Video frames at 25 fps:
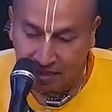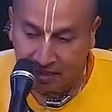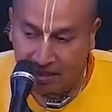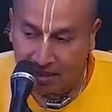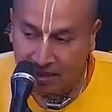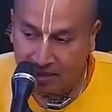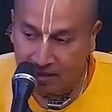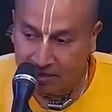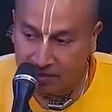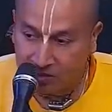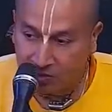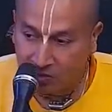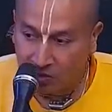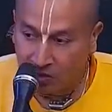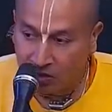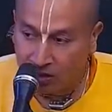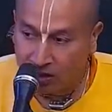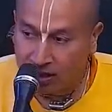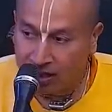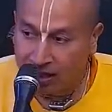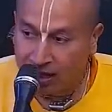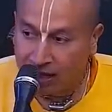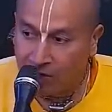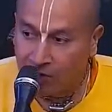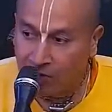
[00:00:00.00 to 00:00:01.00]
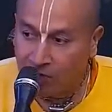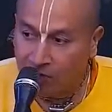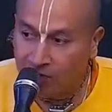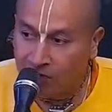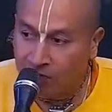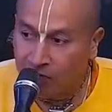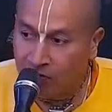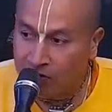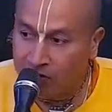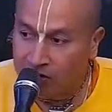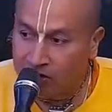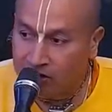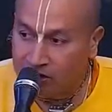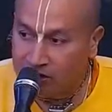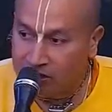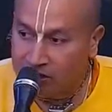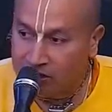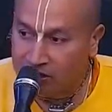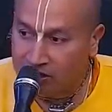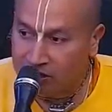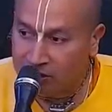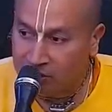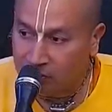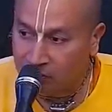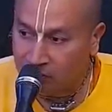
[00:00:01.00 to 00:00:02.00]
And that is called lack of
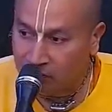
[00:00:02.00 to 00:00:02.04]
consciousness.